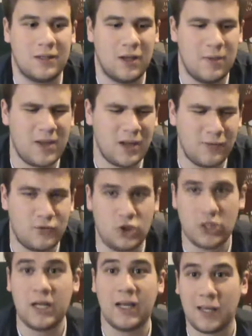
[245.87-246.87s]
It'd be kind of
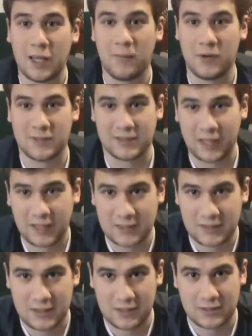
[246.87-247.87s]
cheating him and his
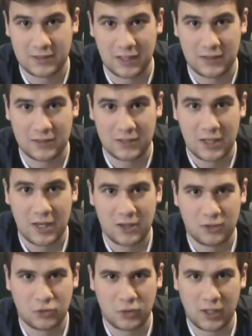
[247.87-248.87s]
legacy in a sense
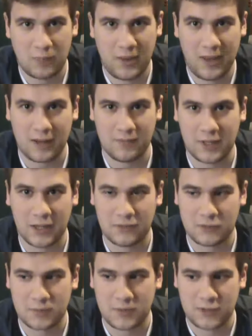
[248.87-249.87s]
to try to peg him down
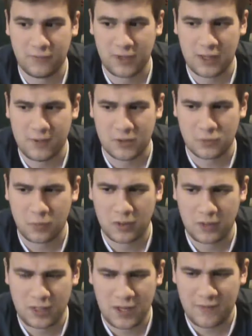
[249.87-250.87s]
to a specific image,
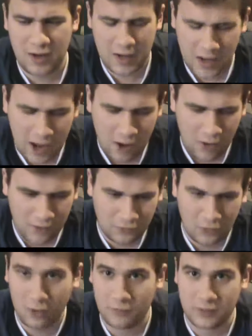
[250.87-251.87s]
when even now,
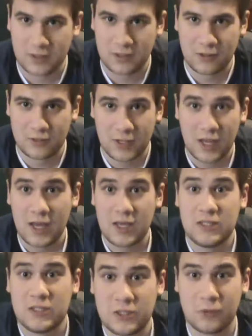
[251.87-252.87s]
after all of these years,
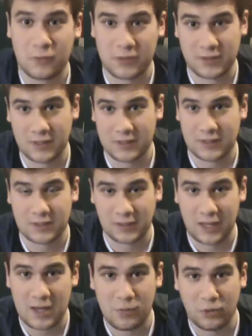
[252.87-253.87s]
he still resists
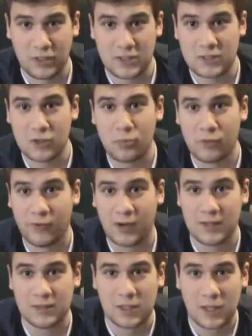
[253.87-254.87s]
label, and he still
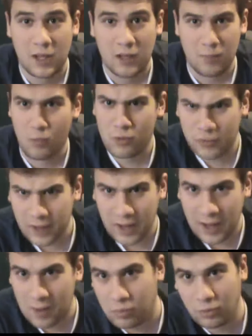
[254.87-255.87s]
provides more than
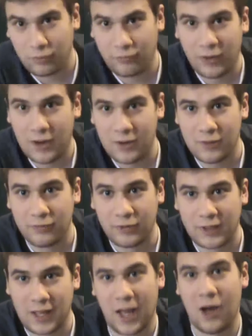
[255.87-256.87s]
ample fodder
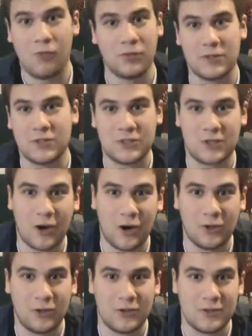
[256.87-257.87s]
for countless
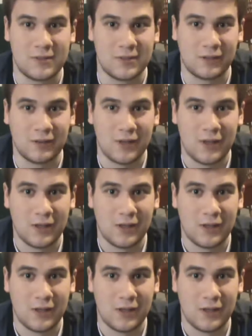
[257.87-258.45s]
scholars and